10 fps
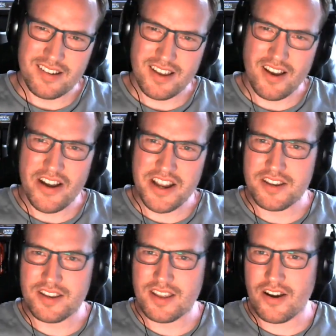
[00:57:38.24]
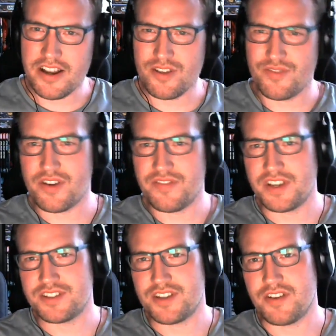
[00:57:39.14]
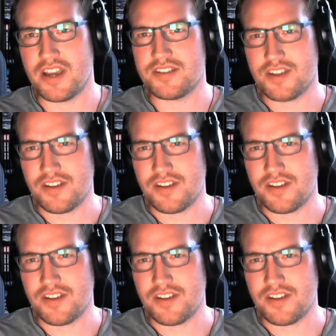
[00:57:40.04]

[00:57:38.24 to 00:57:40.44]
kind of, I think so. Yes.